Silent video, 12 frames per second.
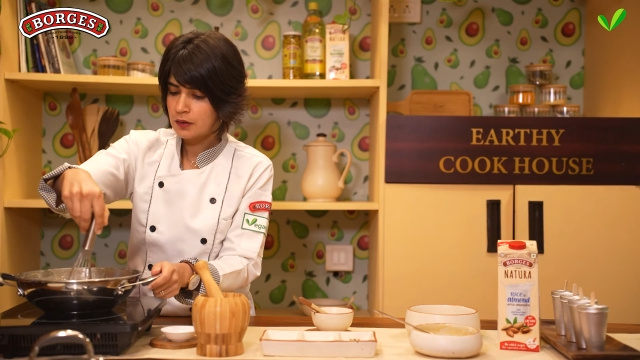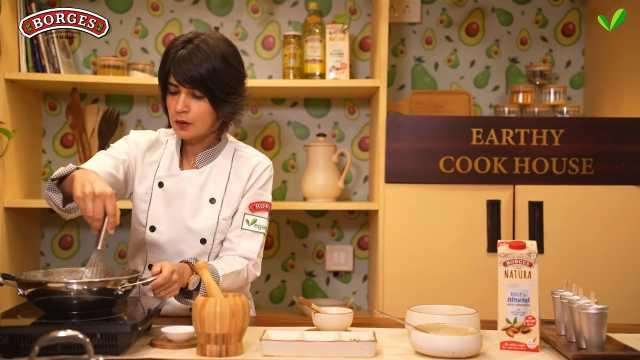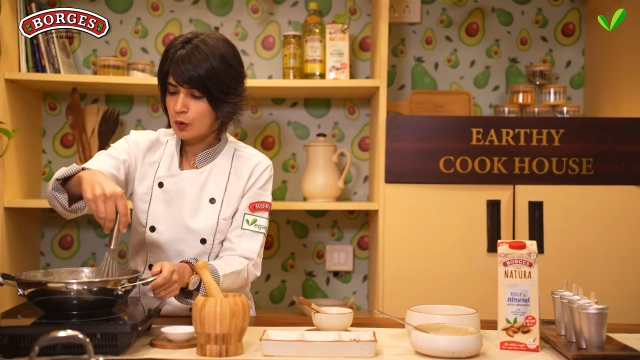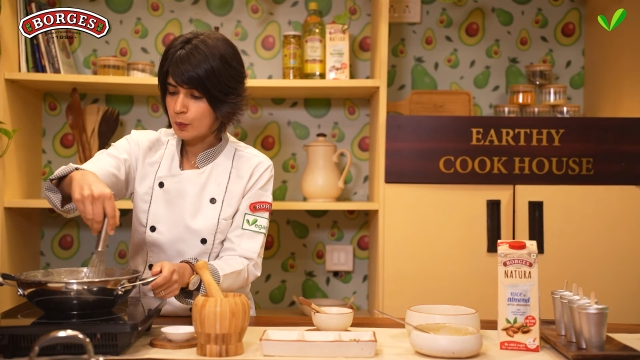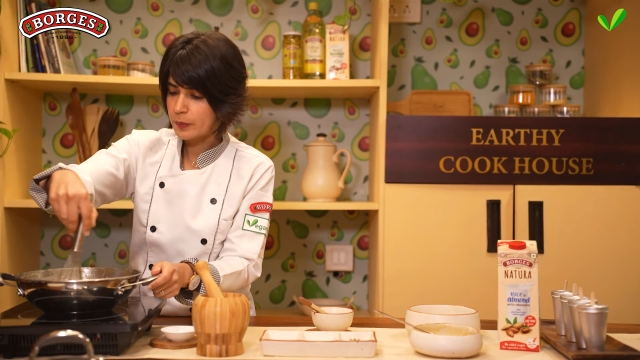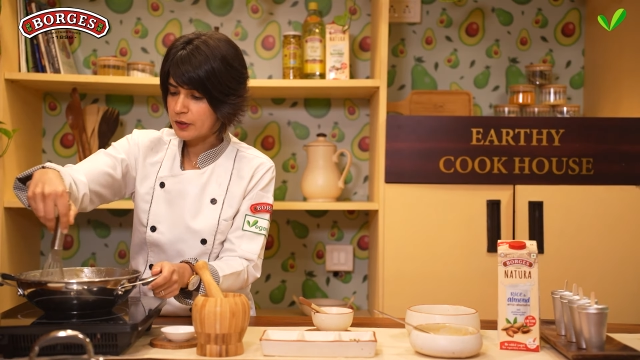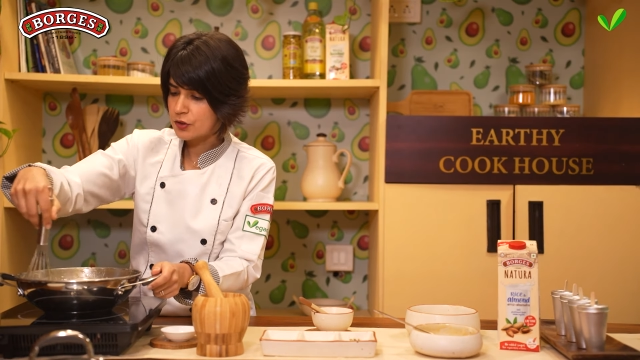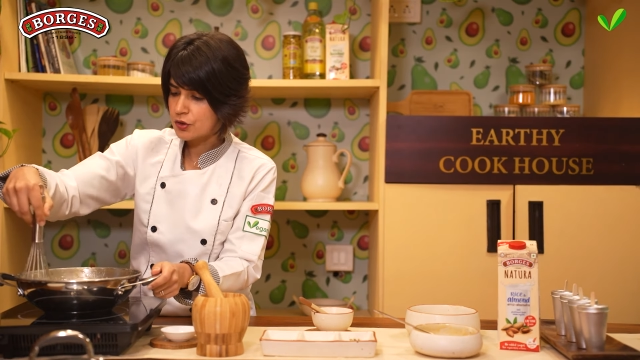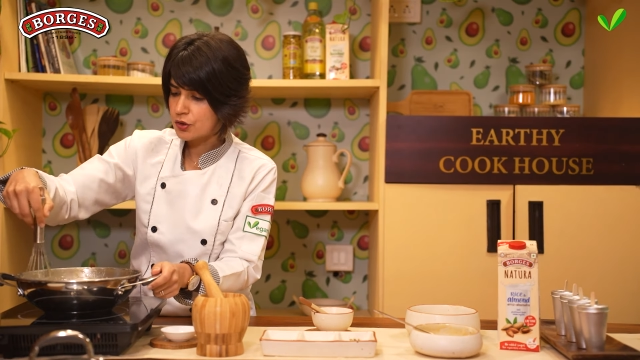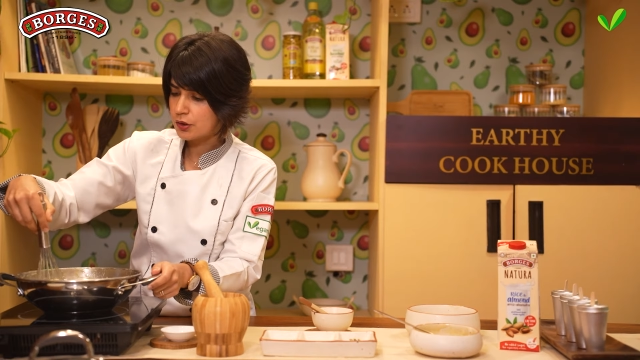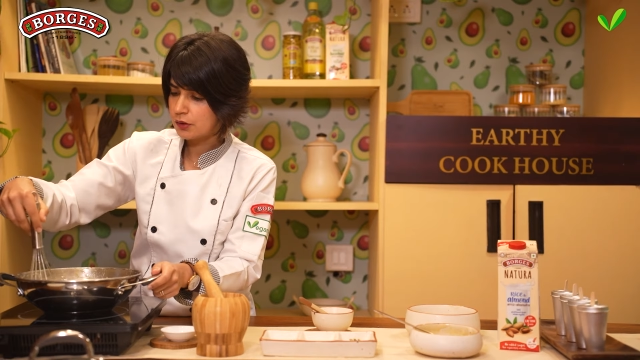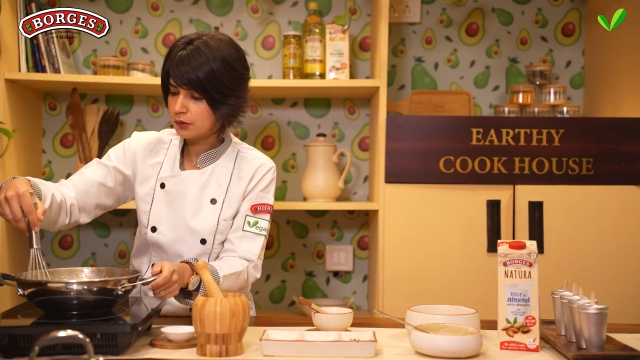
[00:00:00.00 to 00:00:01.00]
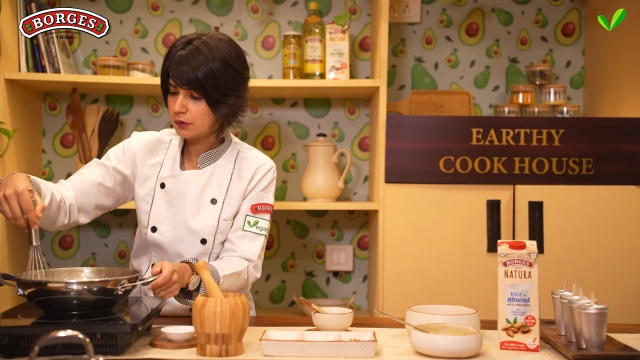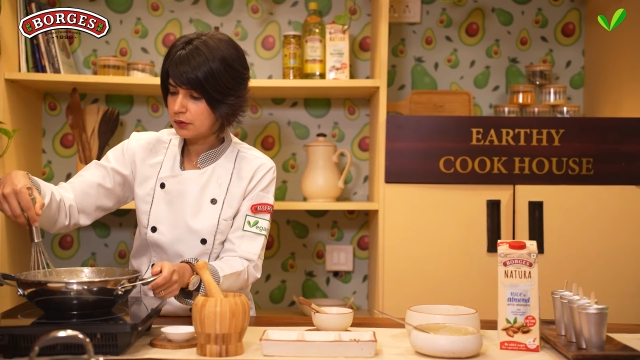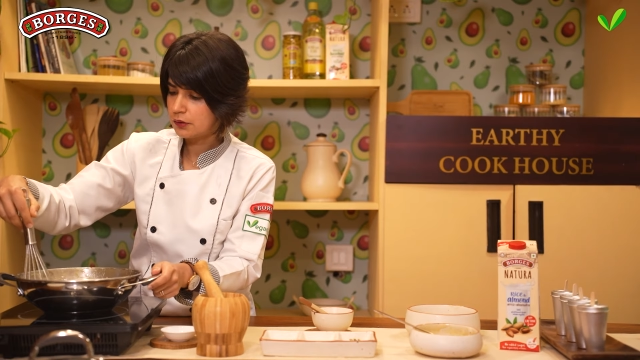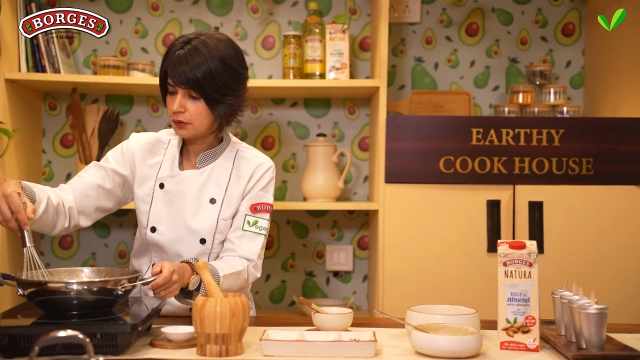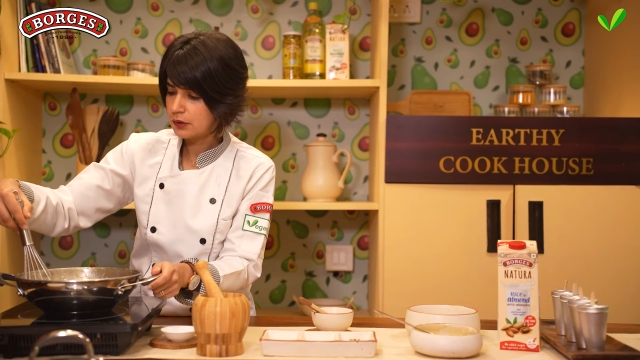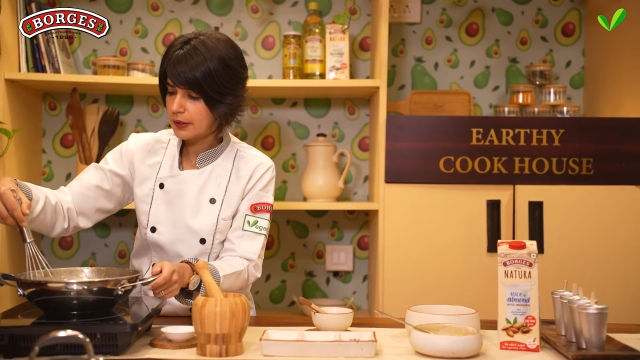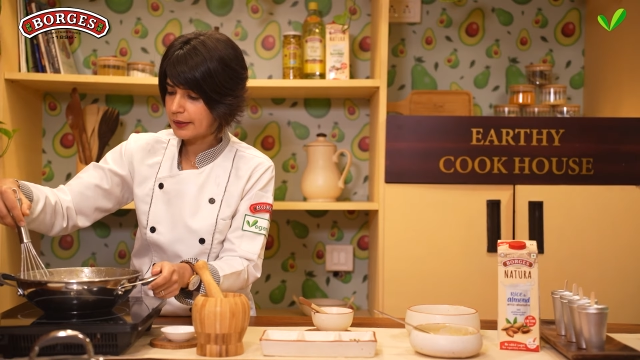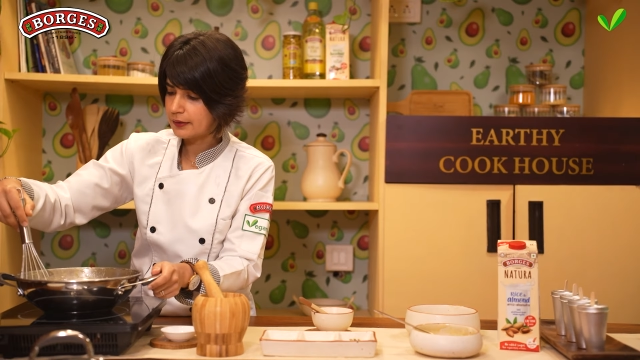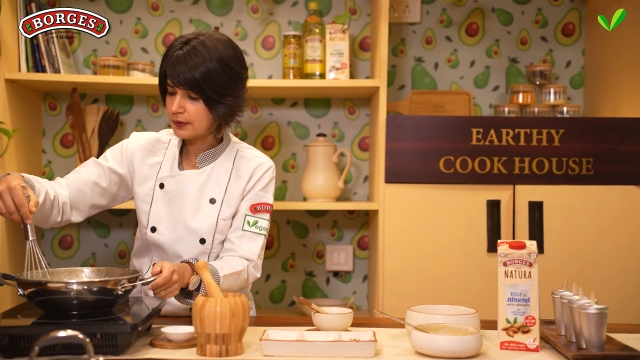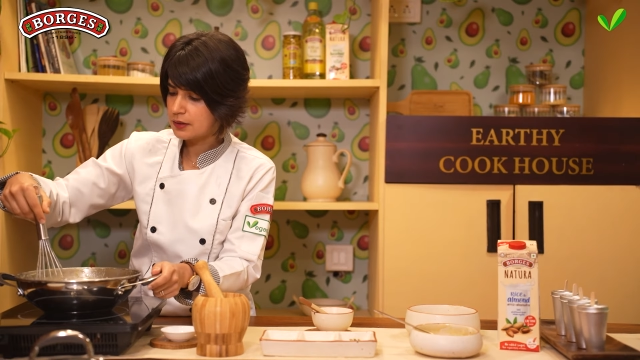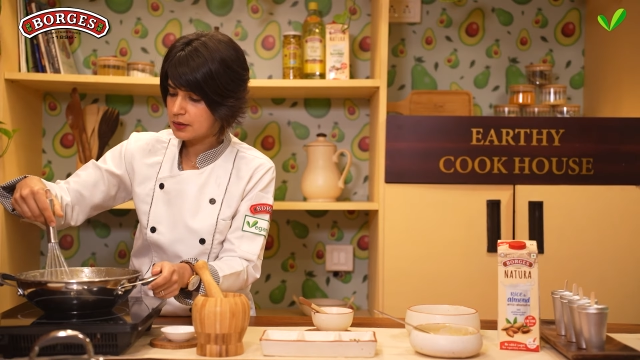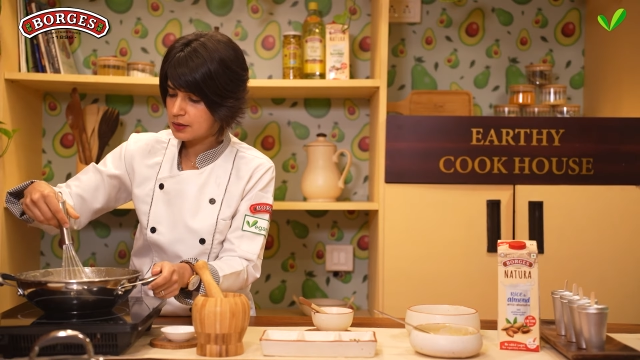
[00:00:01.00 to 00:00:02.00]
or mixture
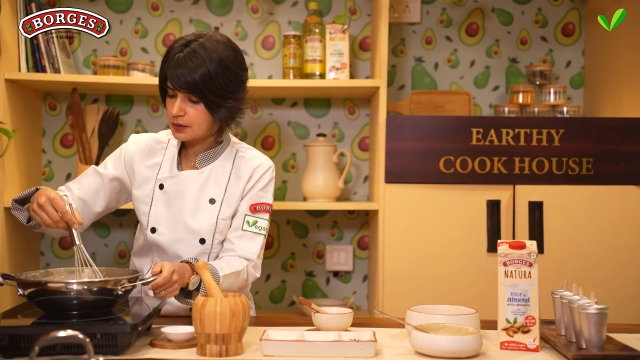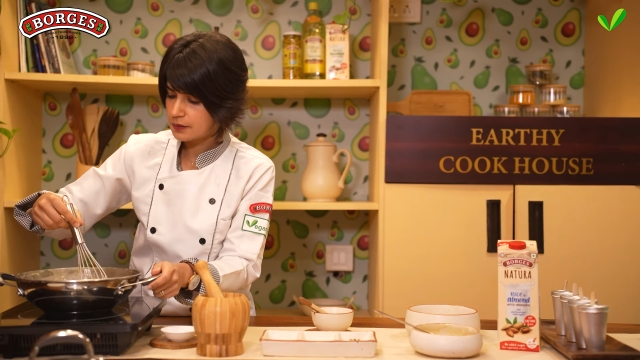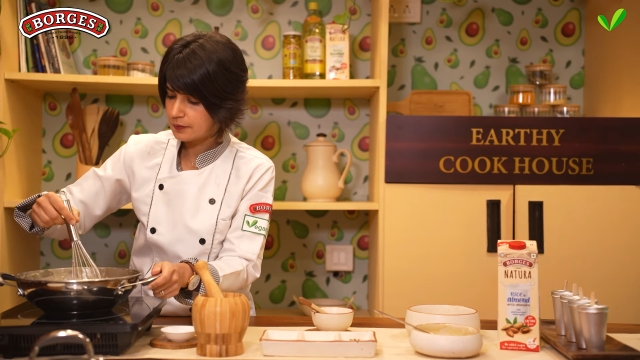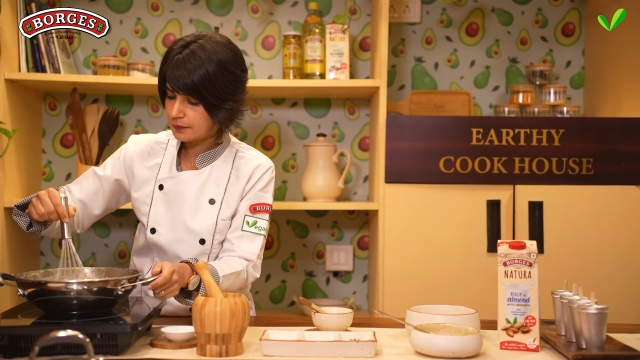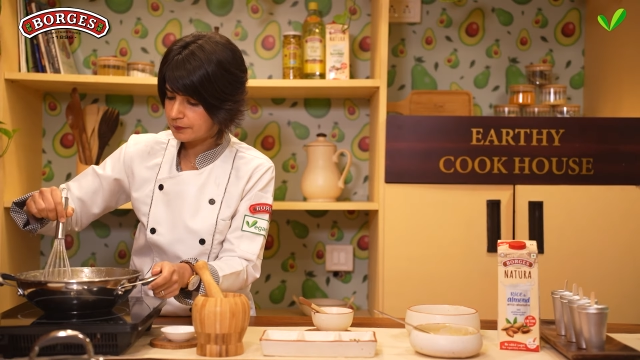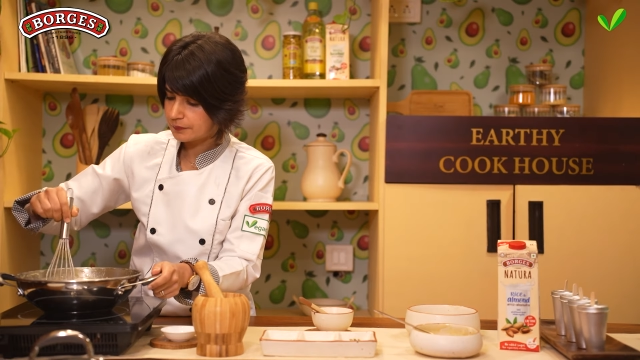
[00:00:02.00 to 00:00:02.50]
like this.